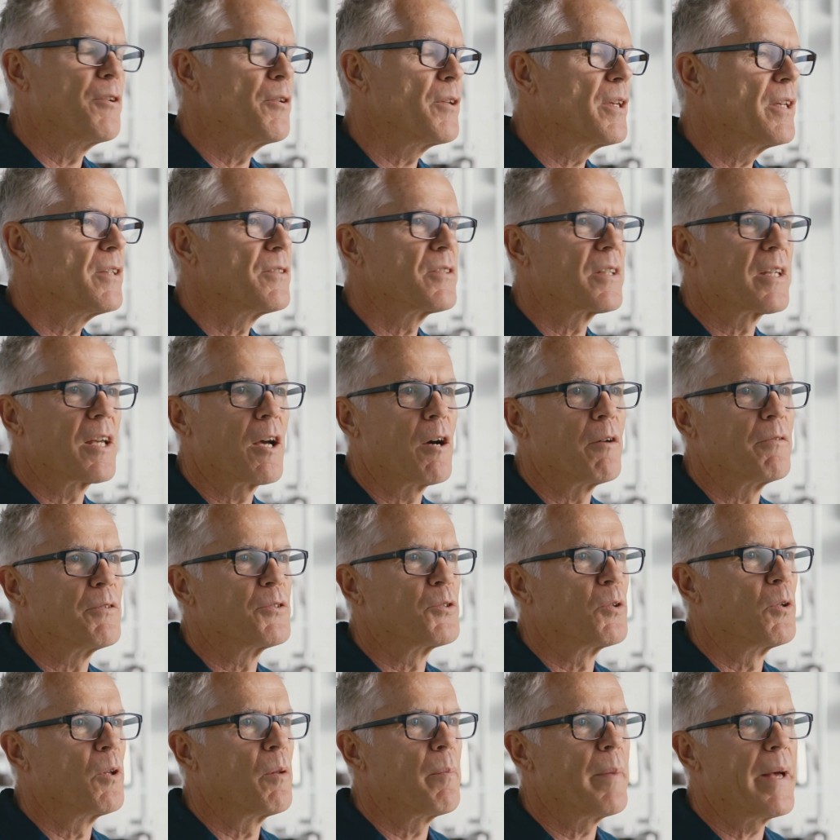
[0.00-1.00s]
few years ago, it
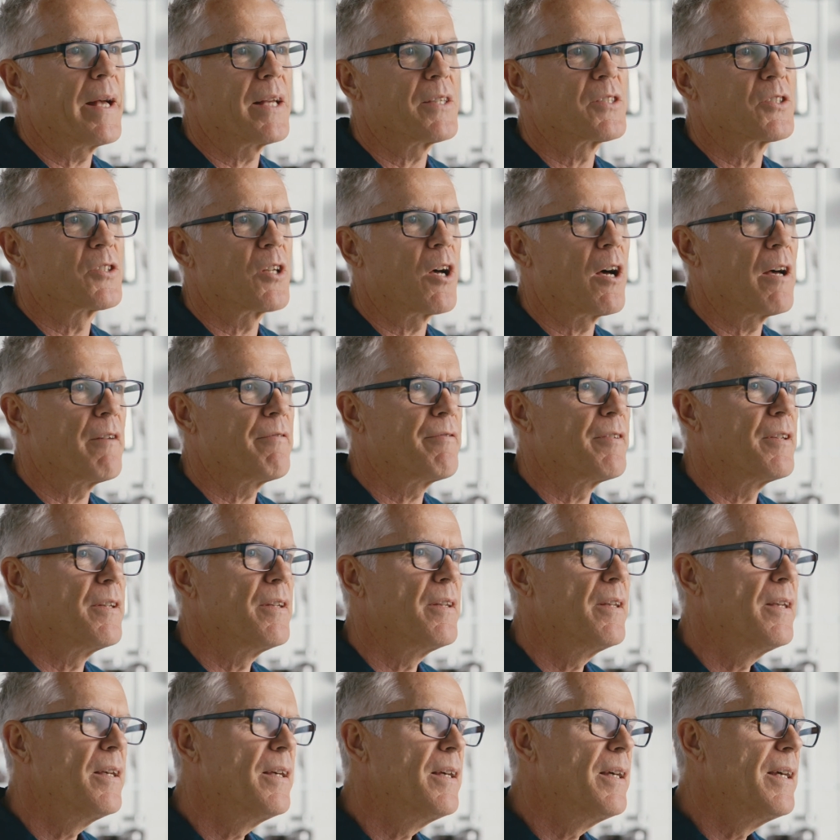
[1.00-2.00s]
was all about
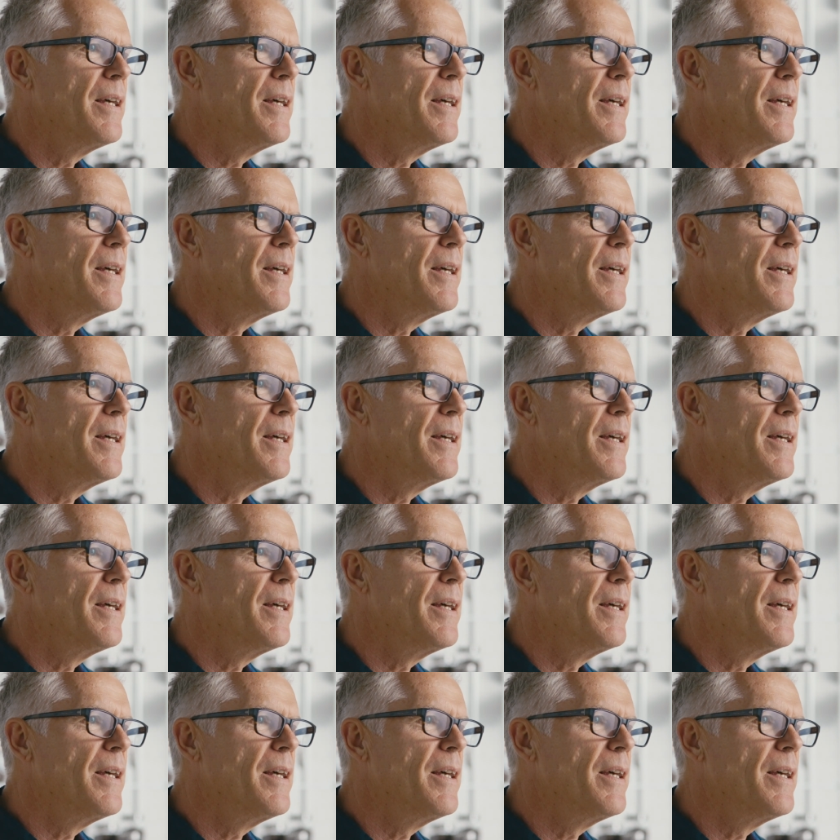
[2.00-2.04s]
siphon.